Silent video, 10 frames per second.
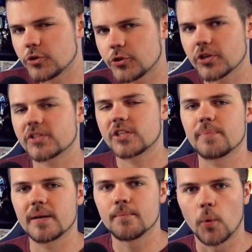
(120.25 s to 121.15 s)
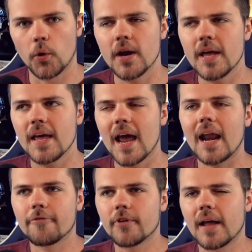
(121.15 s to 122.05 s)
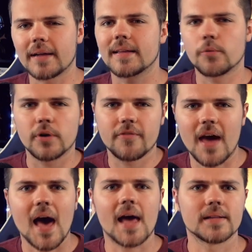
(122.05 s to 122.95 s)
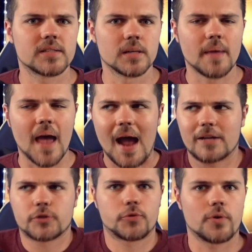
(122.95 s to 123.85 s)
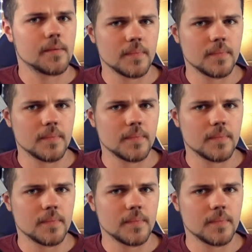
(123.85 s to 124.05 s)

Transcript: just a bit more. And I feel like that would have added some extra